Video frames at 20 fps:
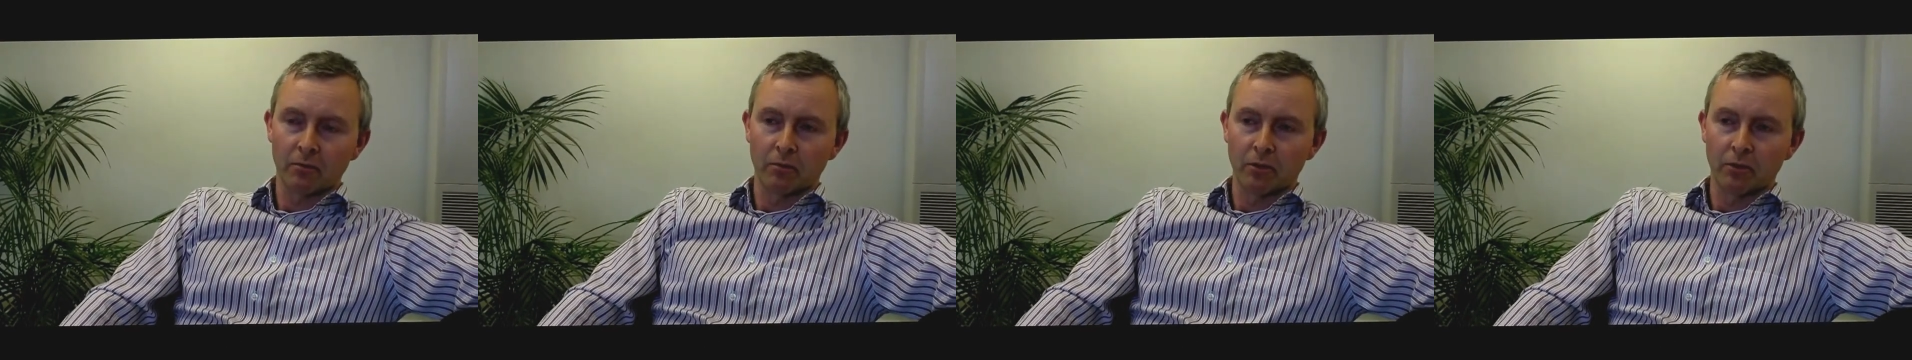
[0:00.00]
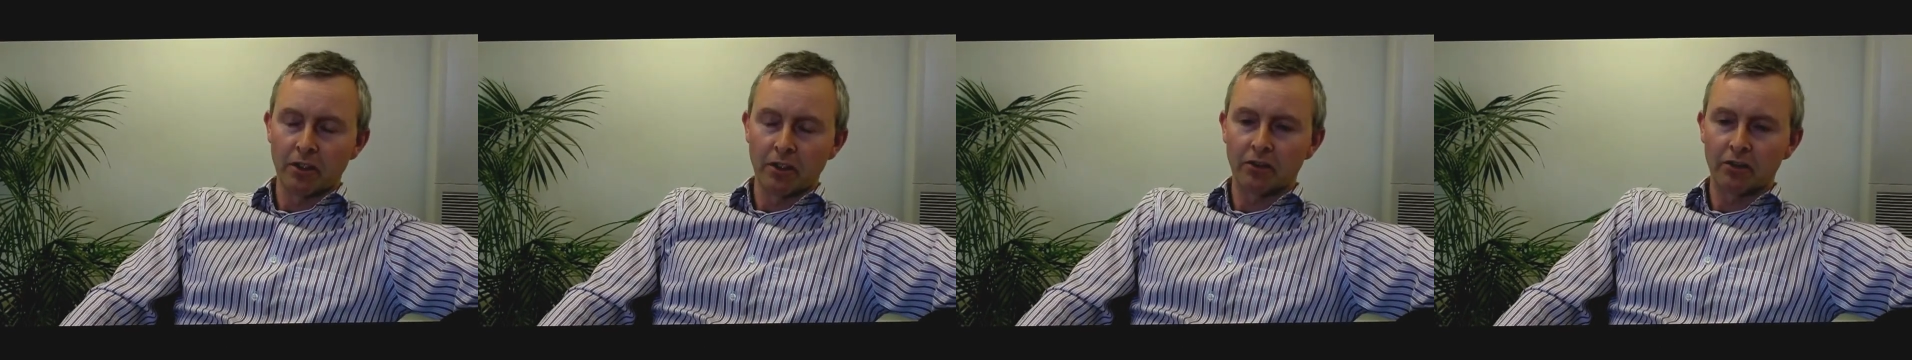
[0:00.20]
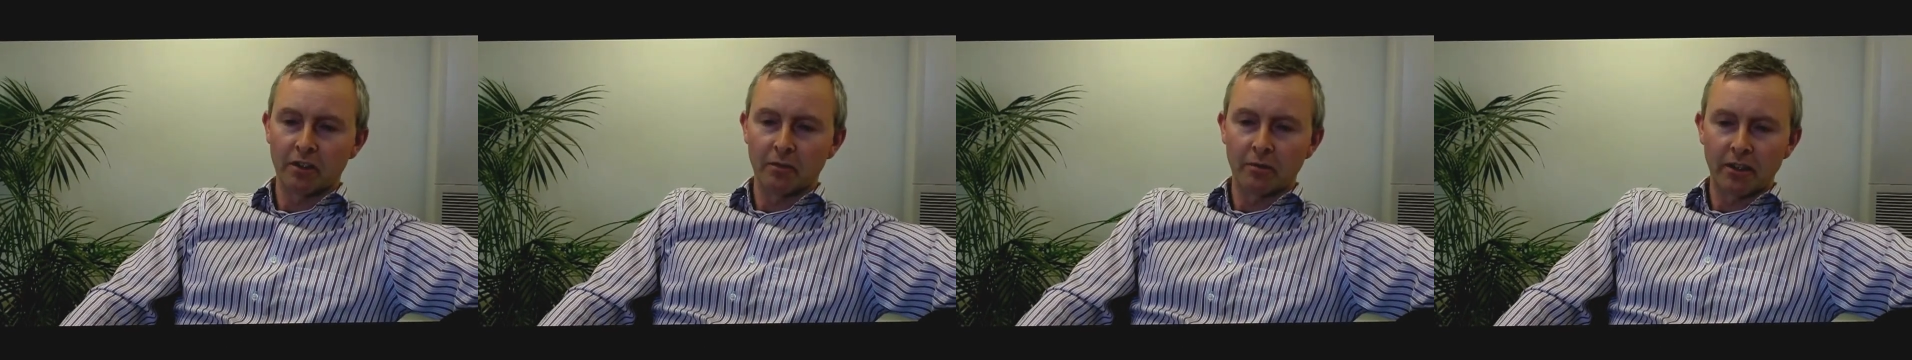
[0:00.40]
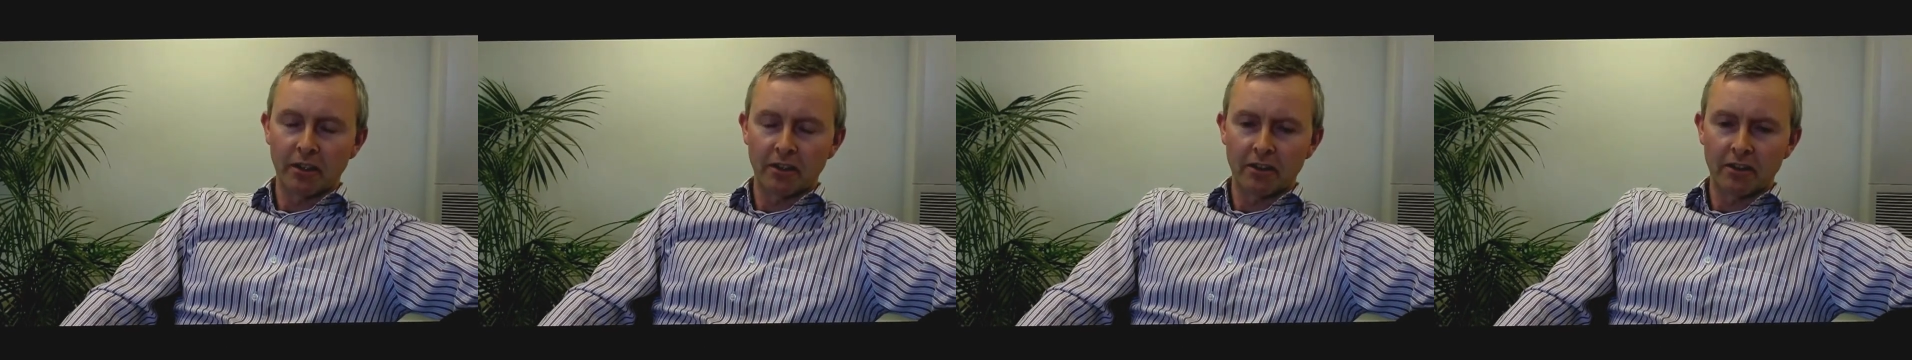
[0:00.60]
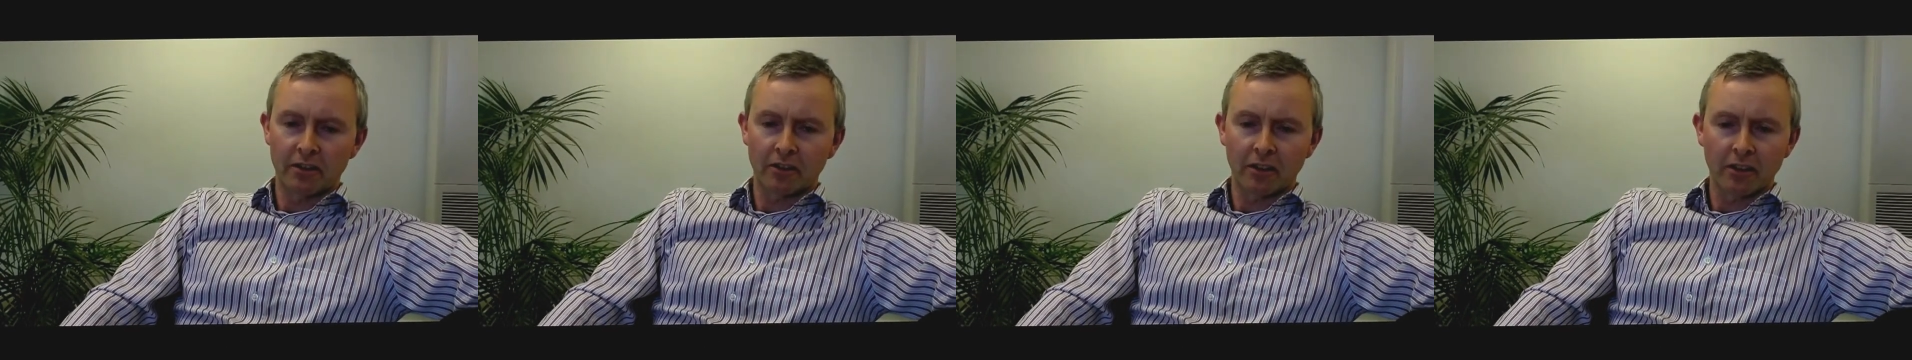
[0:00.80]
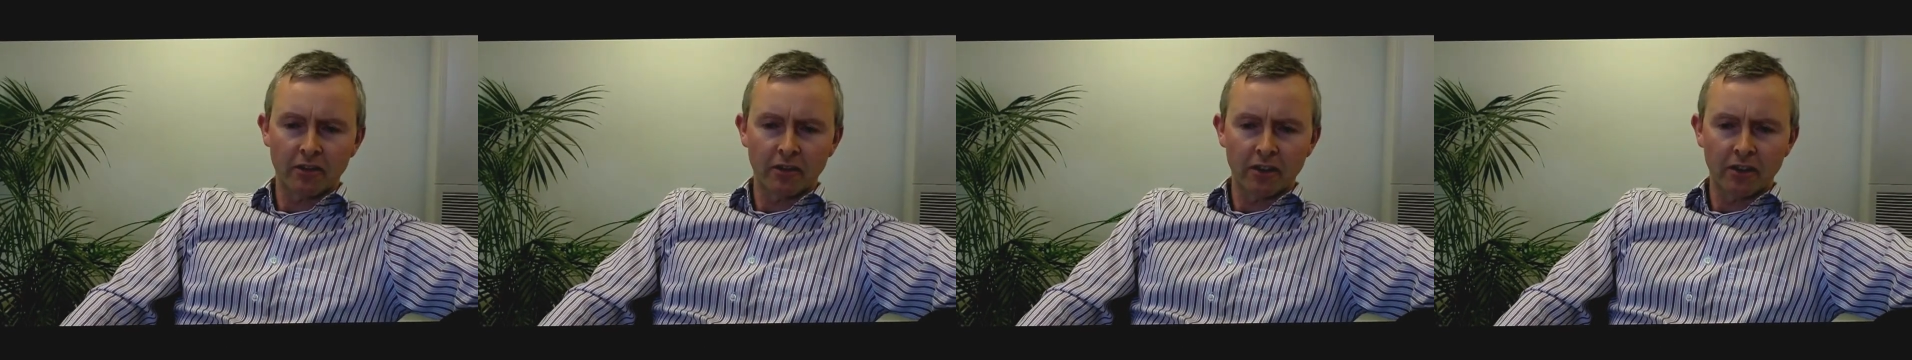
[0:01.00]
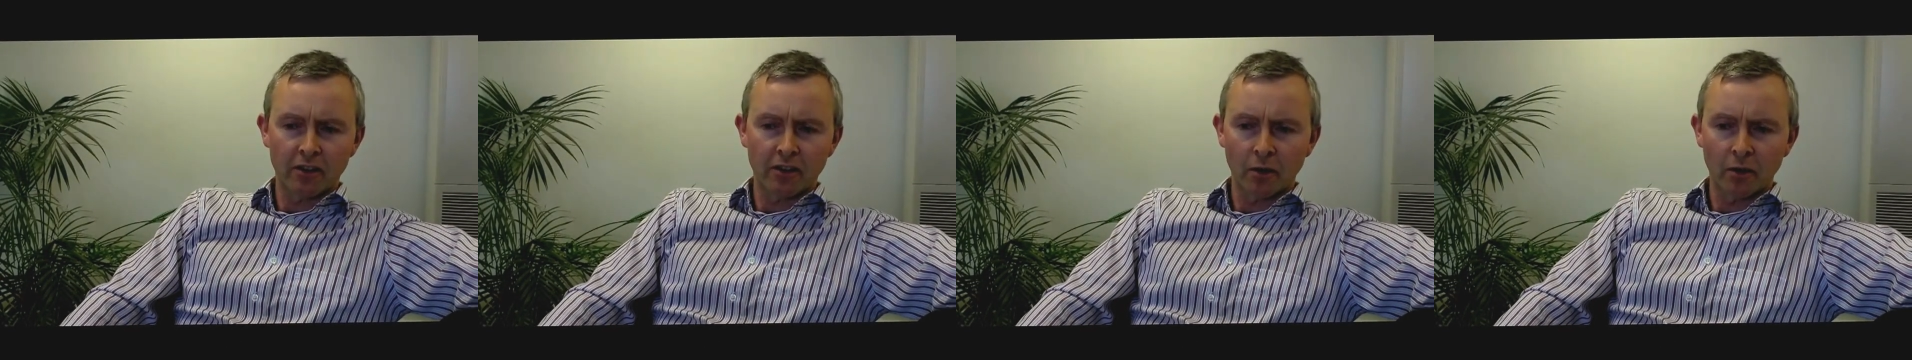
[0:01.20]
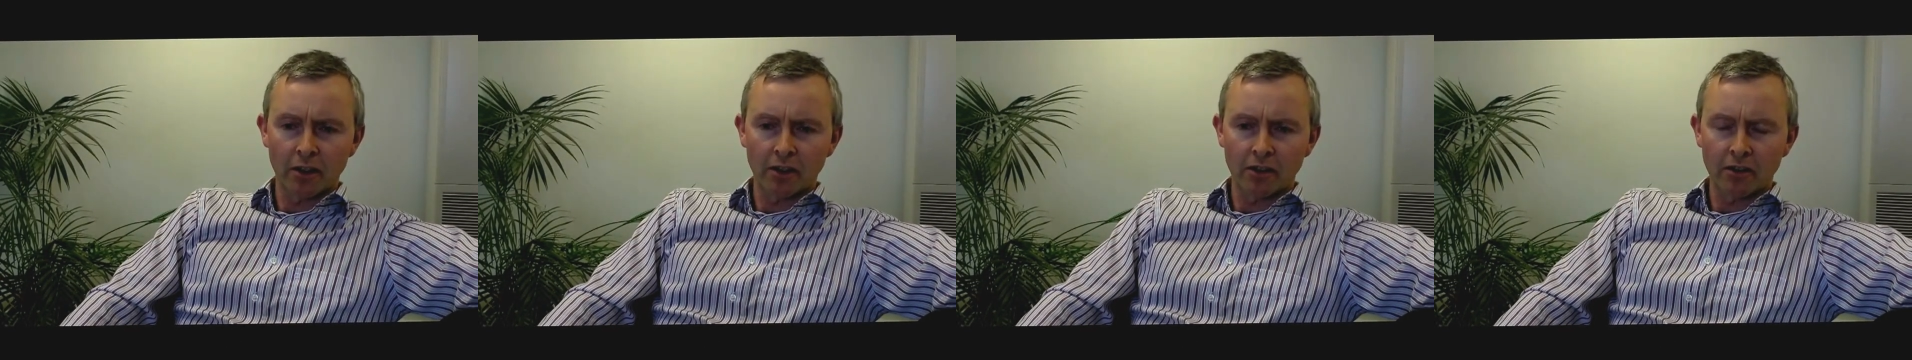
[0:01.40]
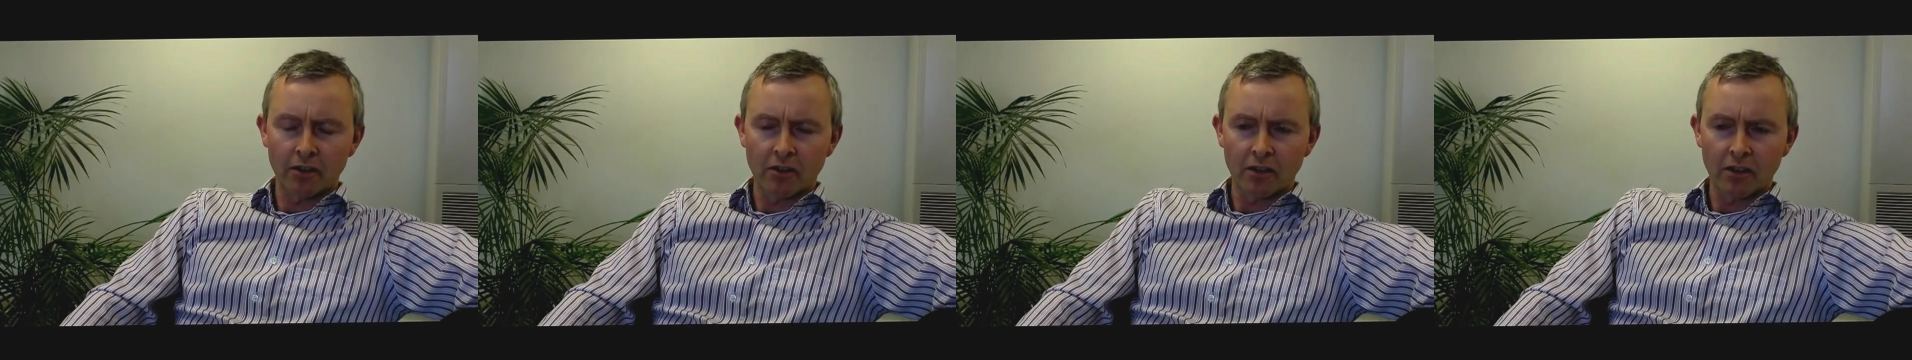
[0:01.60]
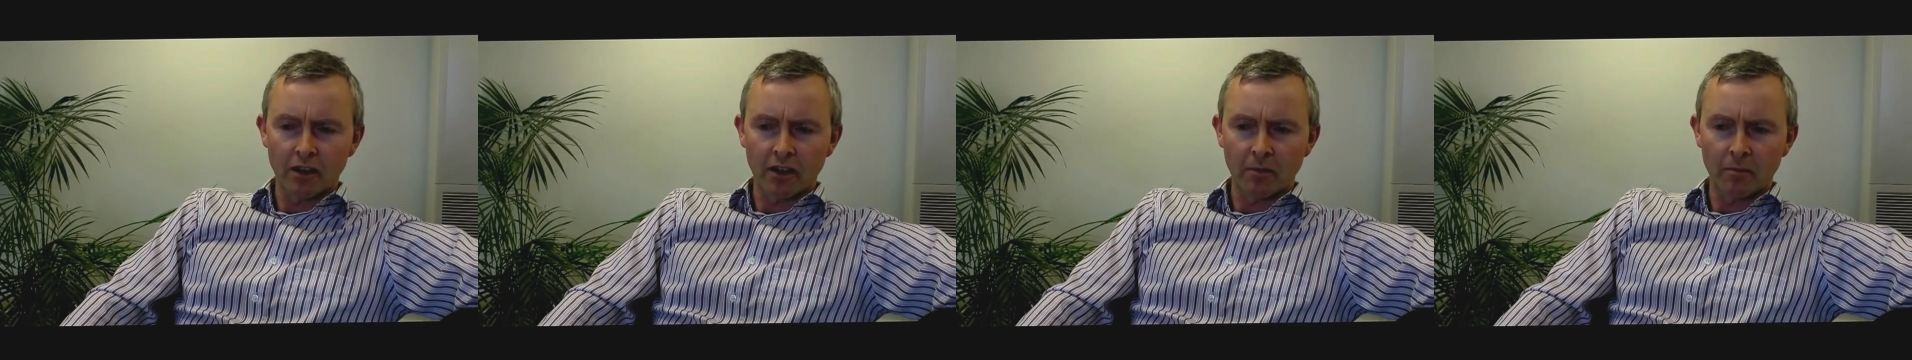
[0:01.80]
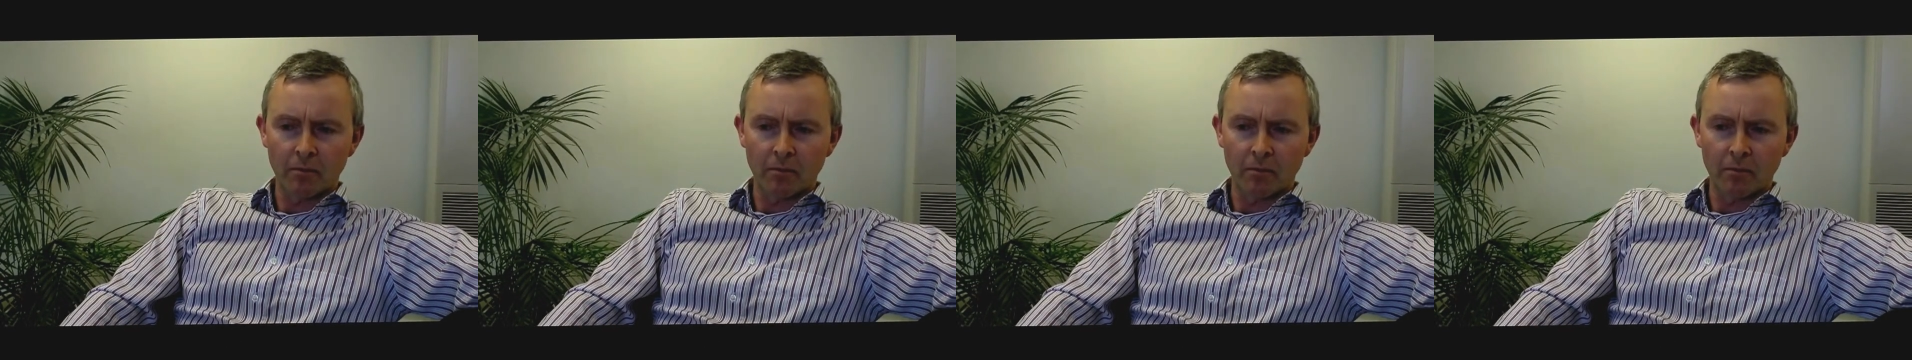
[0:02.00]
will usually be in these kind of situations.